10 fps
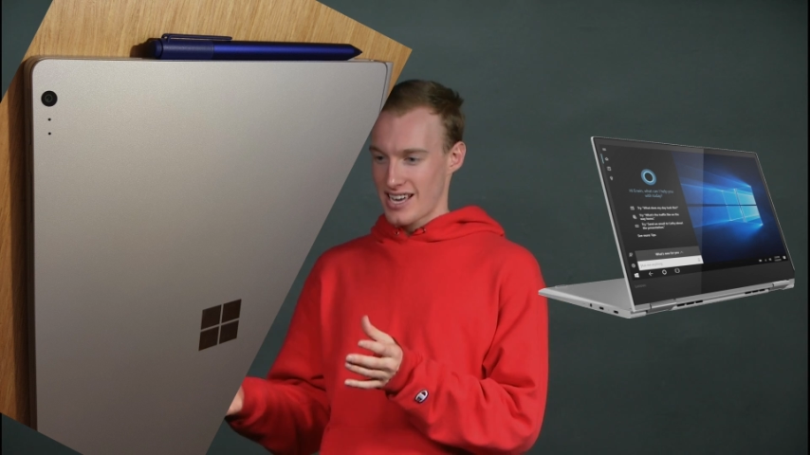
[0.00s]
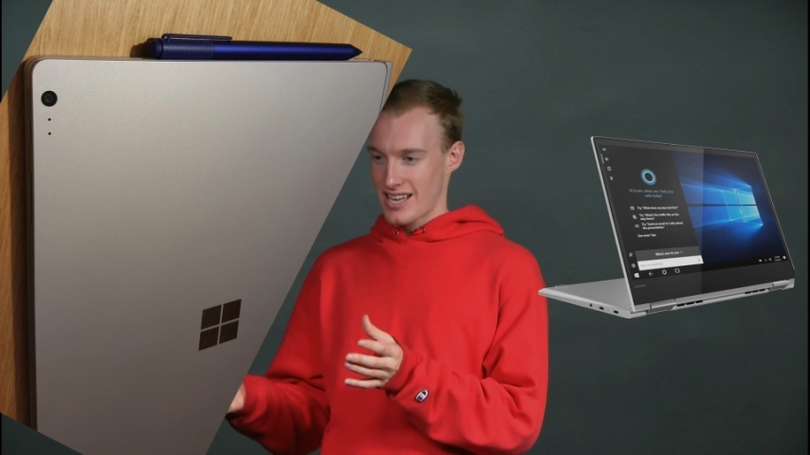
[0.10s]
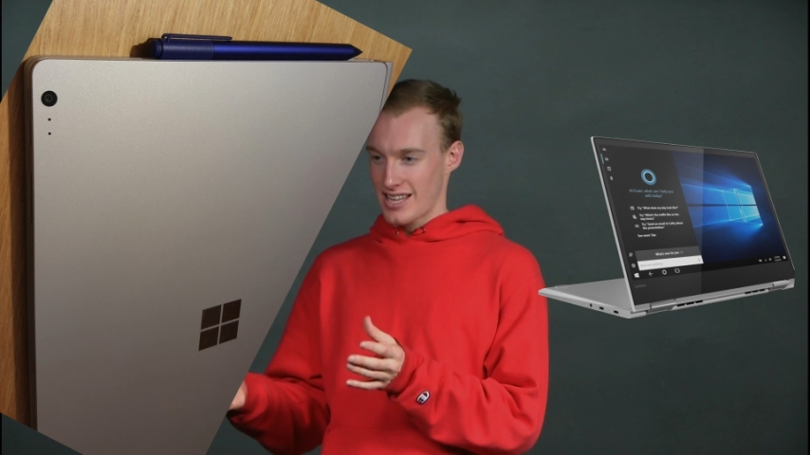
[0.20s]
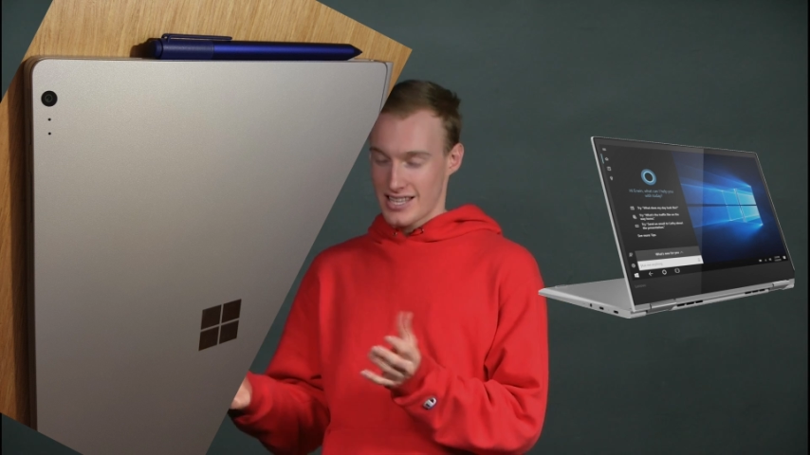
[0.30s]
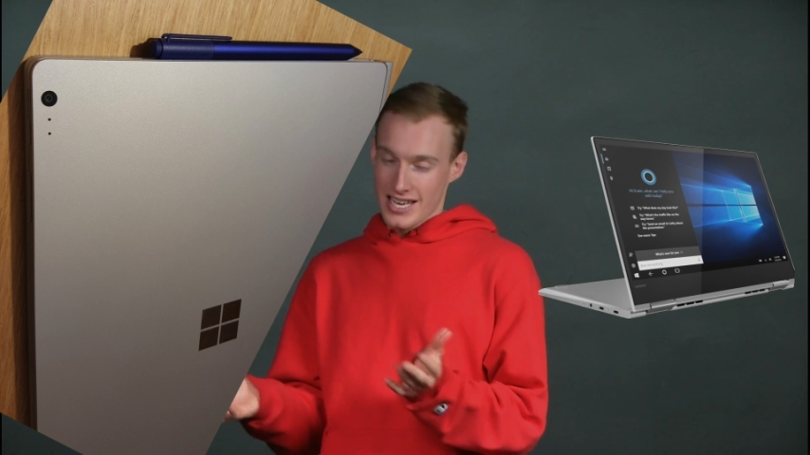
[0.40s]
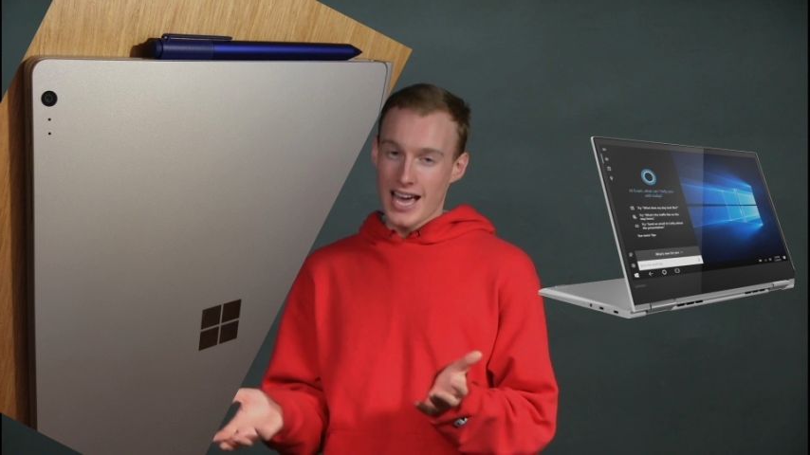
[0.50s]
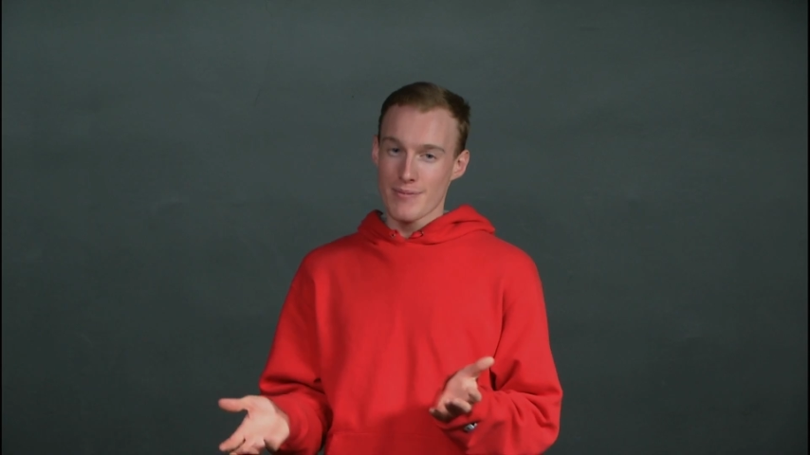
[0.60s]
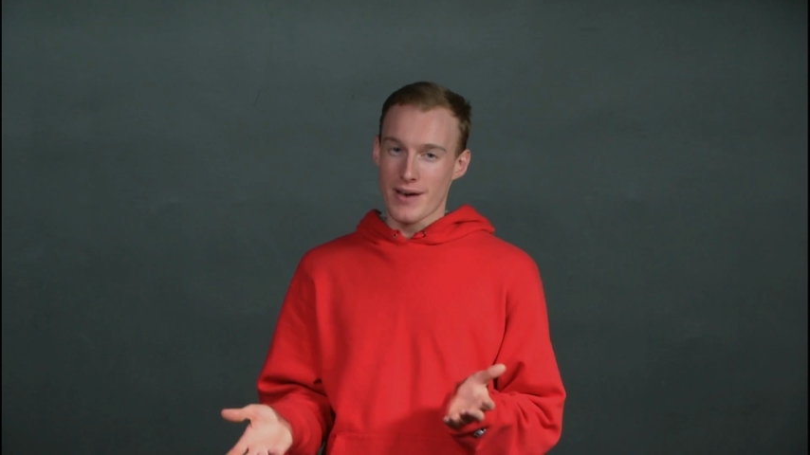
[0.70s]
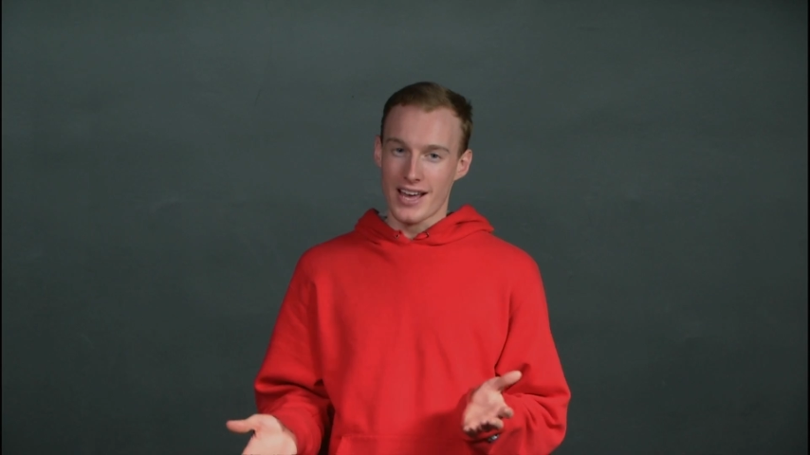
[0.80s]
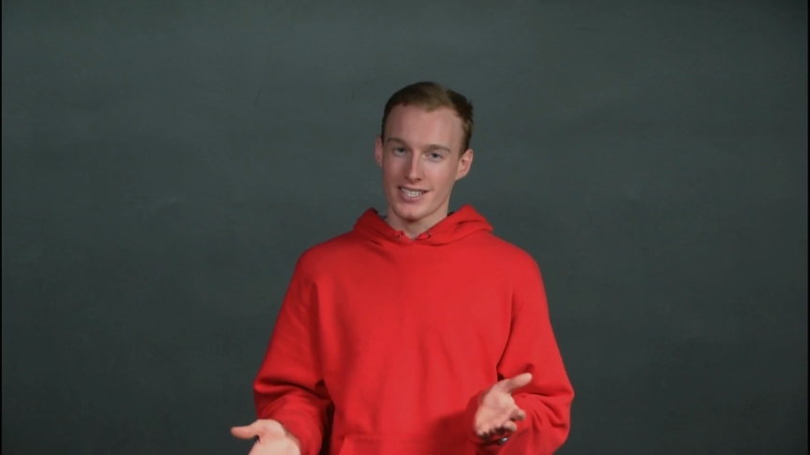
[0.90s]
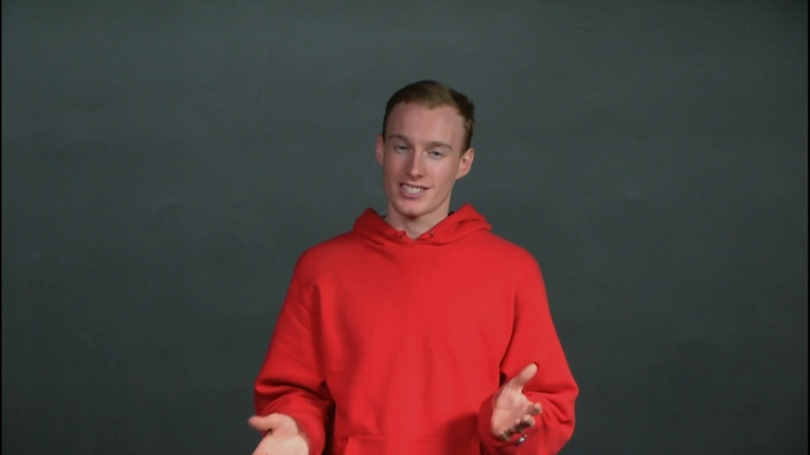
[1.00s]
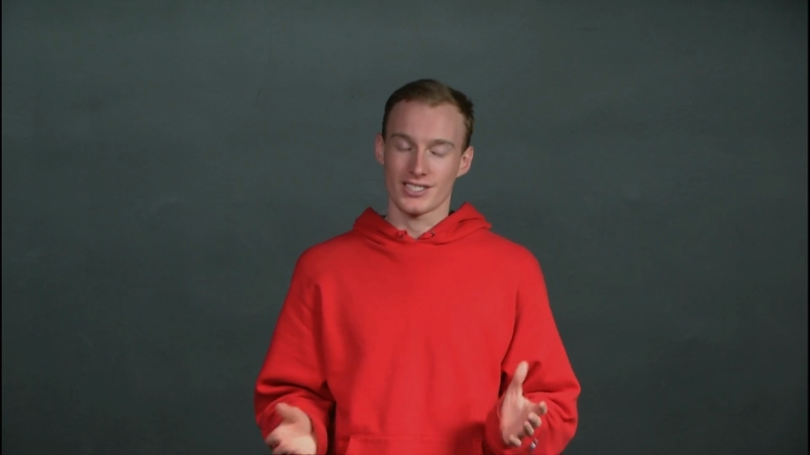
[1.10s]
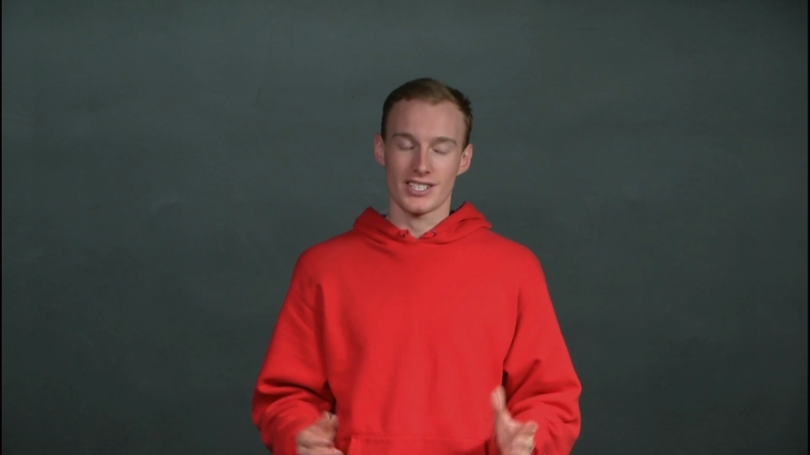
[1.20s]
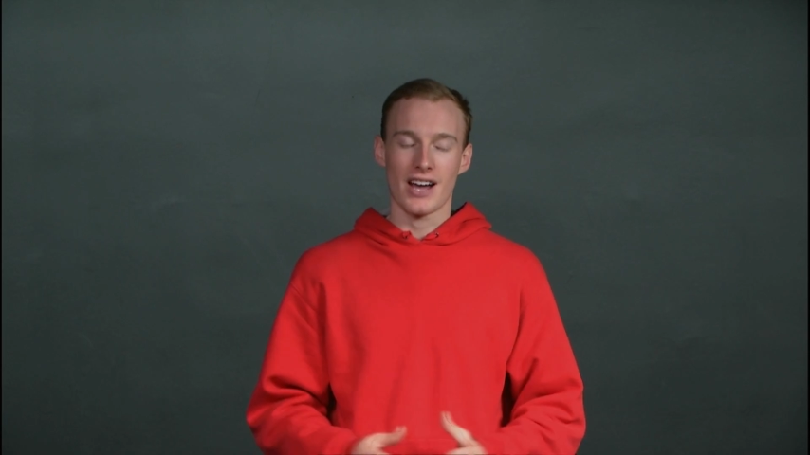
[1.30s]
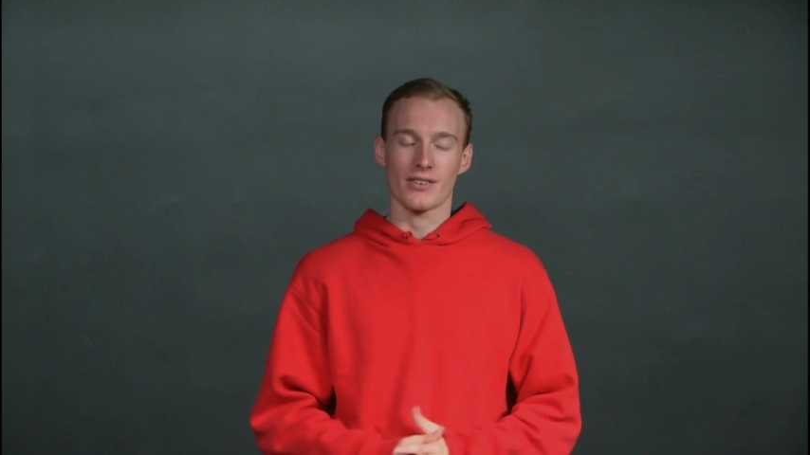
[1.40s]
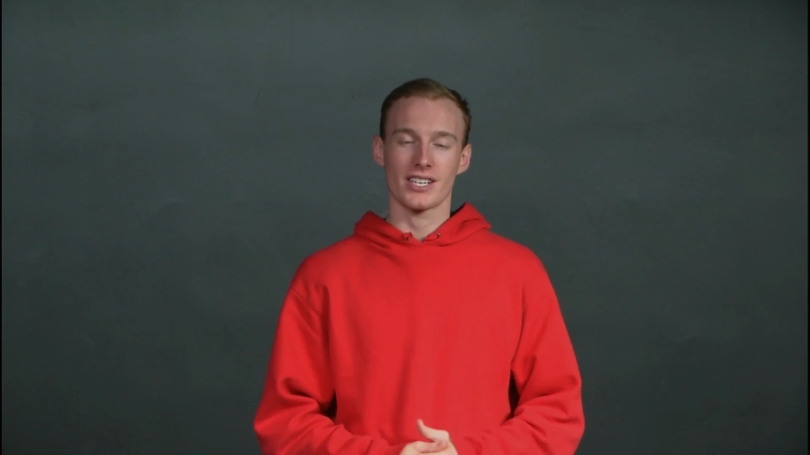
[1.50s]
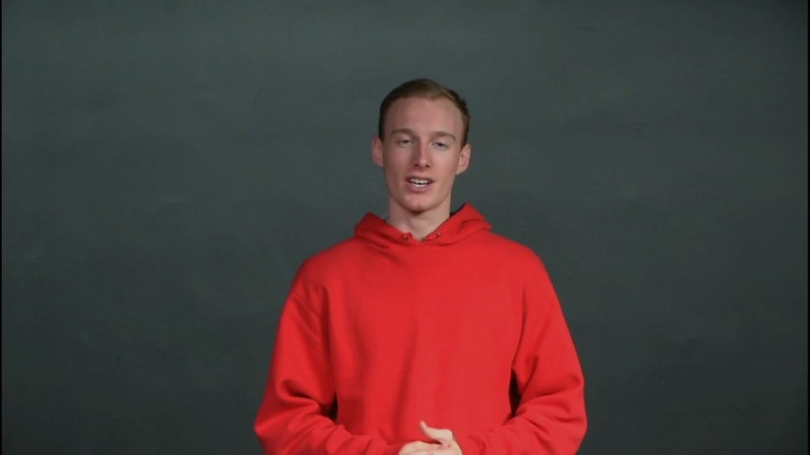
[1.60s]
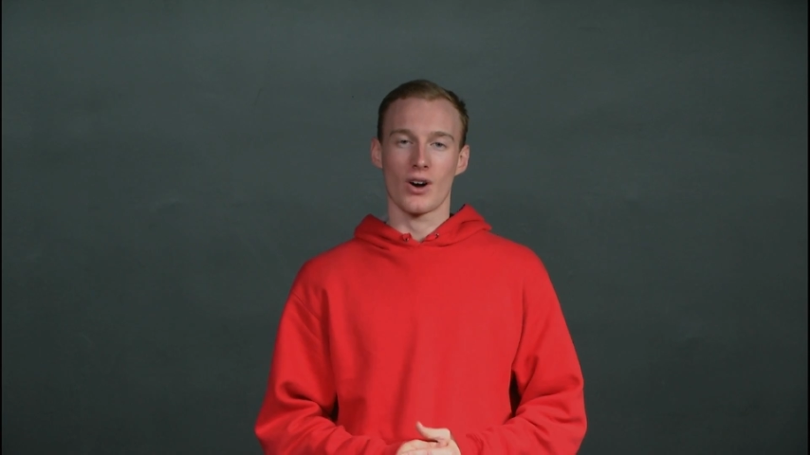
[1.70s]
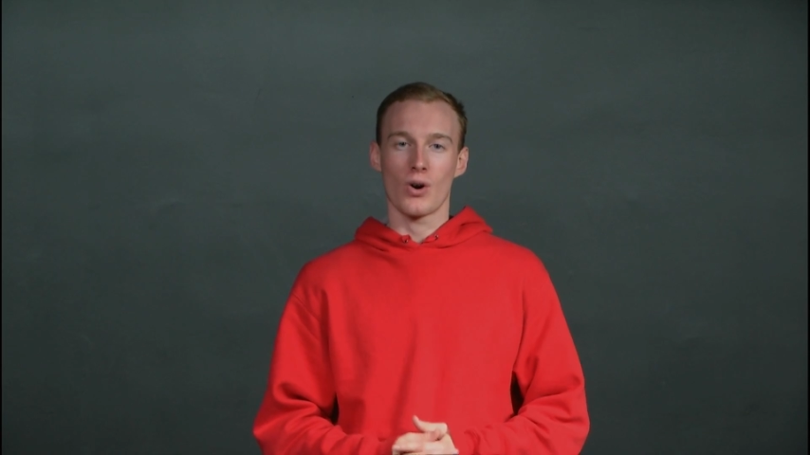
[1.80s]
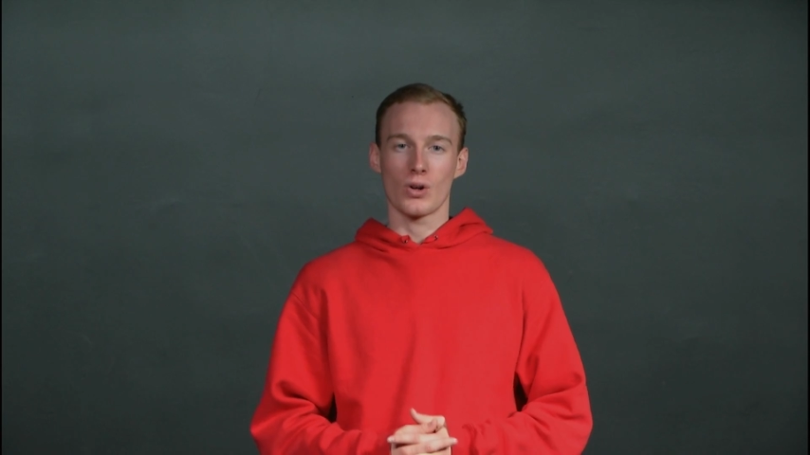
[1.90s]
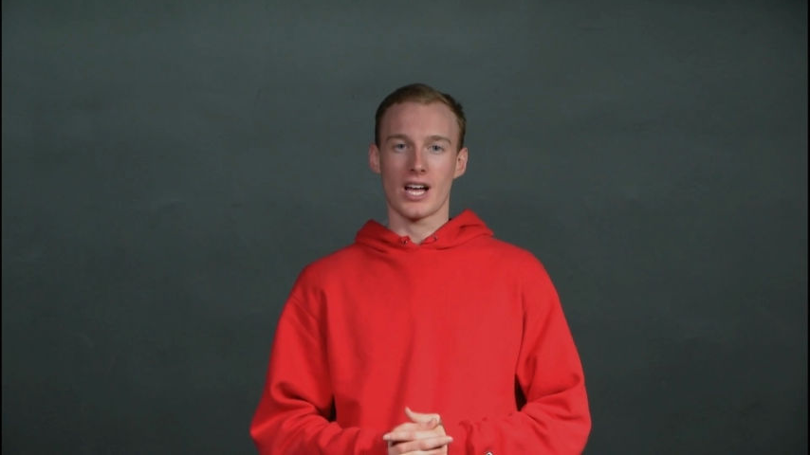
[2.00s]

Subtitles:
and the iPads. There's not really a whole